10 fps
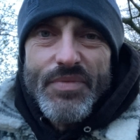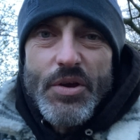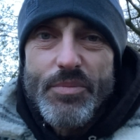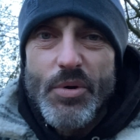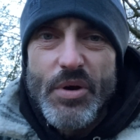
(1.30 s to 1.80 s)

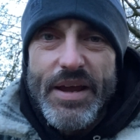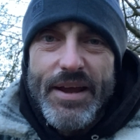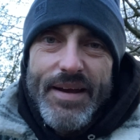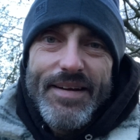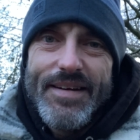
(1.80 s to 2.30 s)
Good
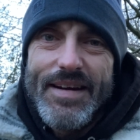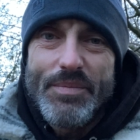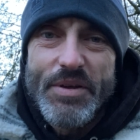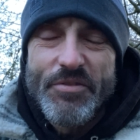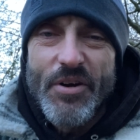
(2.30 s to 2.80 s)
morning,
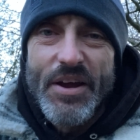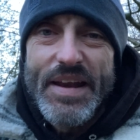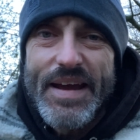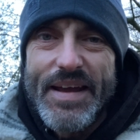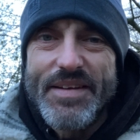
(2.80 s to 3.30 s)
happy
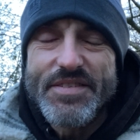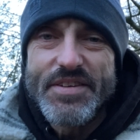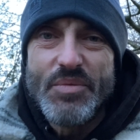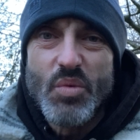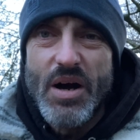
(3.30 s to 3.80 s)
Friday. It's
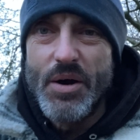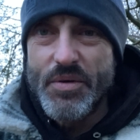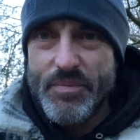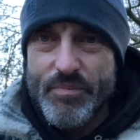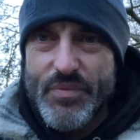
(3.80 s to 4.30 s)
Tim
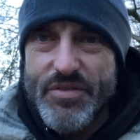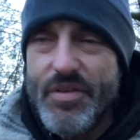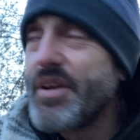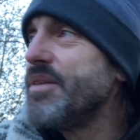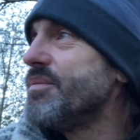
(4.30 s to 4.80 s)
Whild. It's
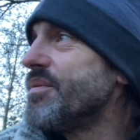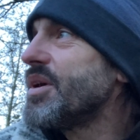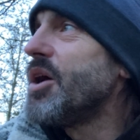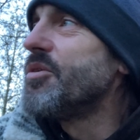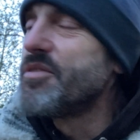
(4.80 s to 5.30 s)
very
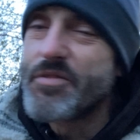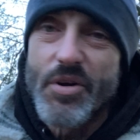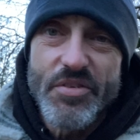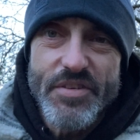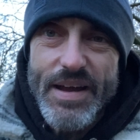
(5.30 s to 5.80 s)
cold and
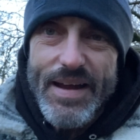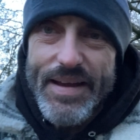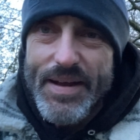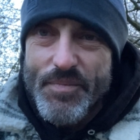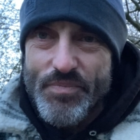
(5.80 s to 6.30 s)
frosty out
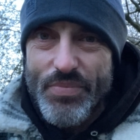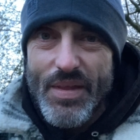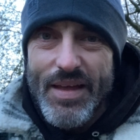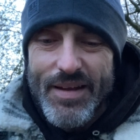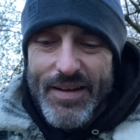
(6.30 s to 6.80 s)
here,
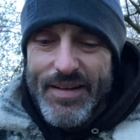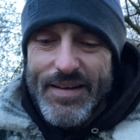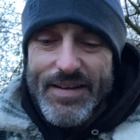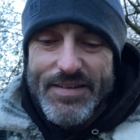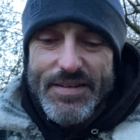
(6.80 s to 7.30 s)

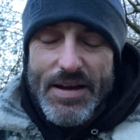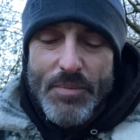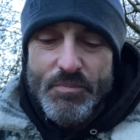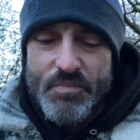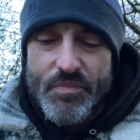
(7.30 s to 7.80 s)
and
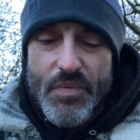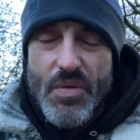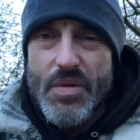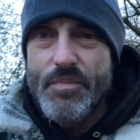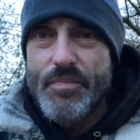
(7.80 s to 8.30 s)
um,
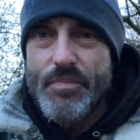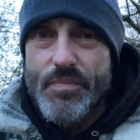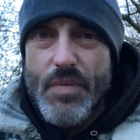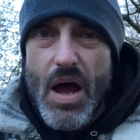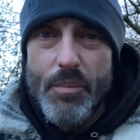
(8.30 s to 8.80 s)

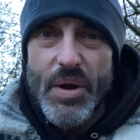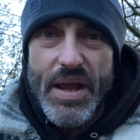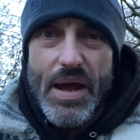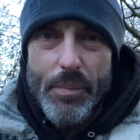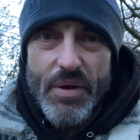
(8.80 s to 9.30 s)
I
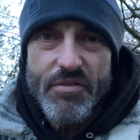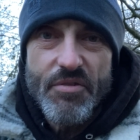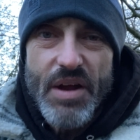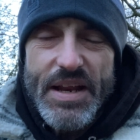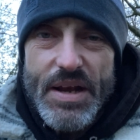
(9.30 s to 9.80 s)
might get a bit of a
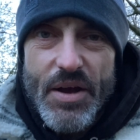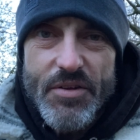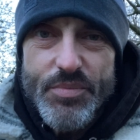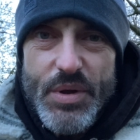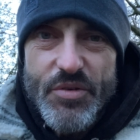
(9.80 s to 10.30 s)
runny
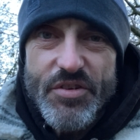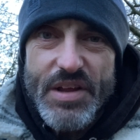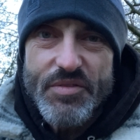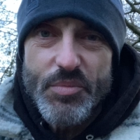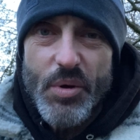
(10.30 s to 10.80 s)
nose, but you'll just
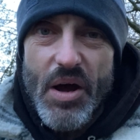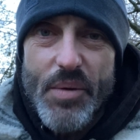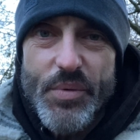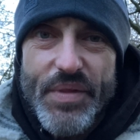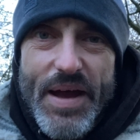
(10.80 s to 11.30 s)
have to put
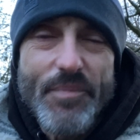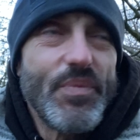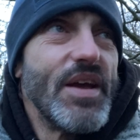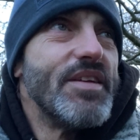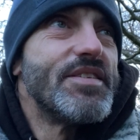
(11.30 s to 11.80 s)
up with that.
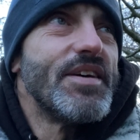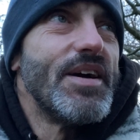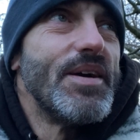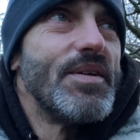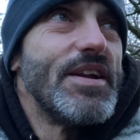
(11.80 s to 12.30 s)
It's
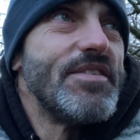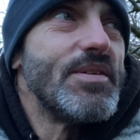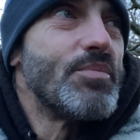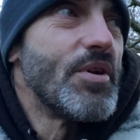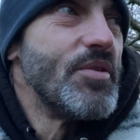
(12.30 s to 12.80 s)
uh, at least
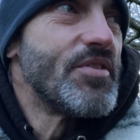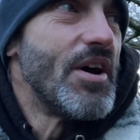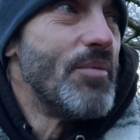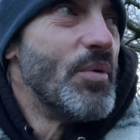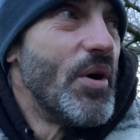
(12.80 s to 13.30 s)
it proves that
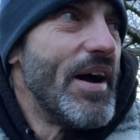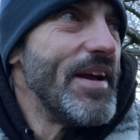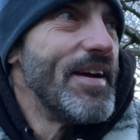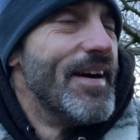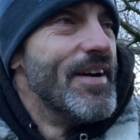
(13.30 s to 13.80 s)
I'm not
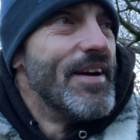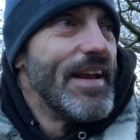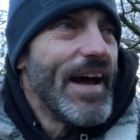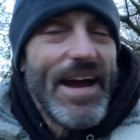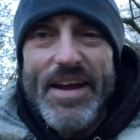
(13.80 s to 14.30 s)
a
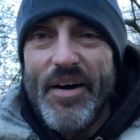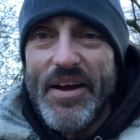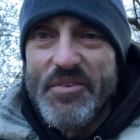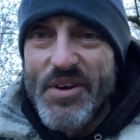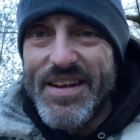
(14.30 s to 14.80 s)
an AI
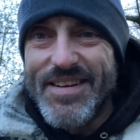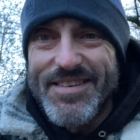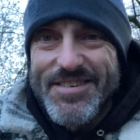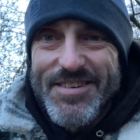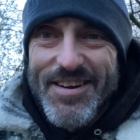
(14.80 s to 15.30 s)

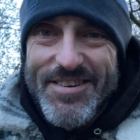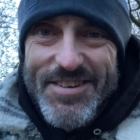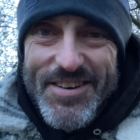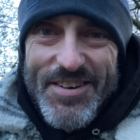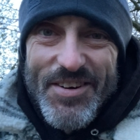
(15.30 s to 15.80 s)

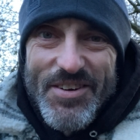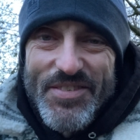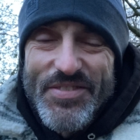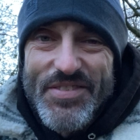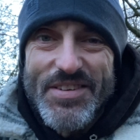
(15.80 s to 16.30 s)
reconstruction
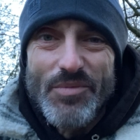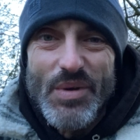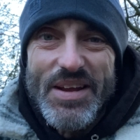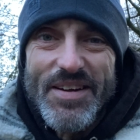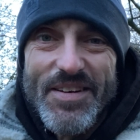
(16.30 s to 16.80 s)
of
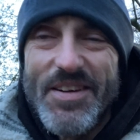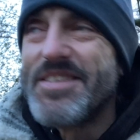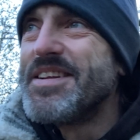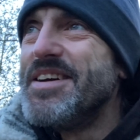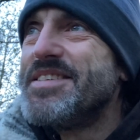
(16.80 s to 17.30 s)
somebody who
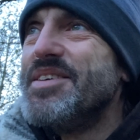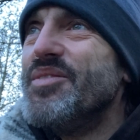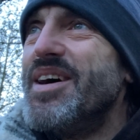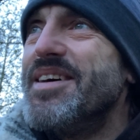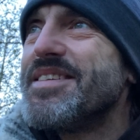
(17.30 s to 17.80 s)
looks like Tim
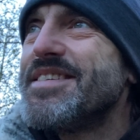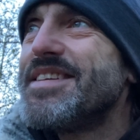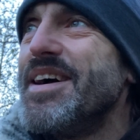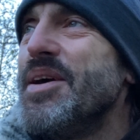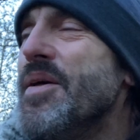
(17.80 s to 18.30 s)
Whild. So,